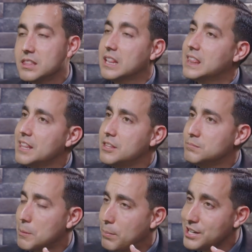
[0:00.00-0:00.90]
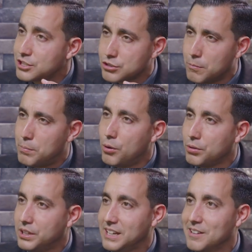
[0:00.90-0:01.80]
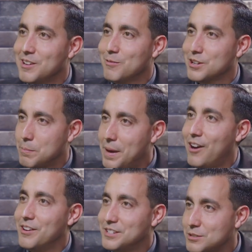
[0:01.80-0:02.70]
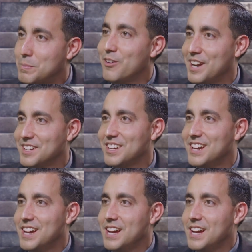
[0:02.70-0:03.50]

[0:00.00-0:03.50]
that led them to preach so boldly with the power and spirit.